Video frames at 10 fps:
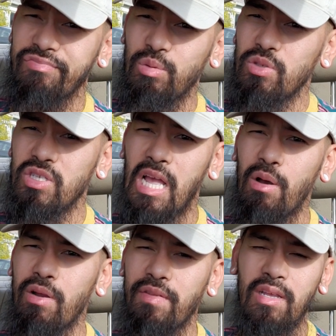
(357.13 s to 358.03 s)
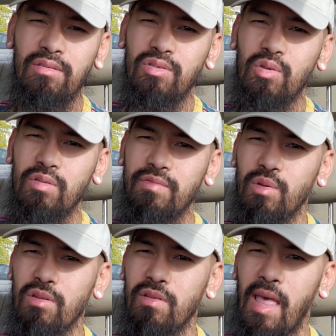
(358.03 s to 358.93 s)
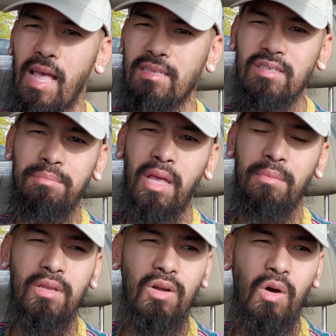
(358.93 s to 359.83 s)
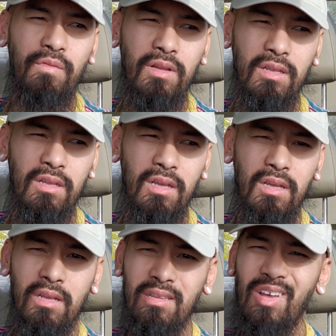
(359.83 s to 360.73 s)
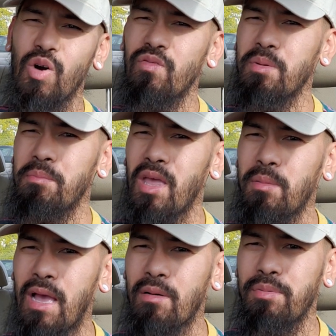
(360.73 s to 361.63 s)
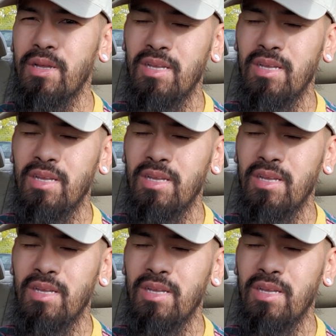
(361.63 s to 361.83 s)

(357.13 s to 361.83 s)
we'll see how everything else goes for the hatch. And maybe, hopefully, not hopefully, but maybe I'll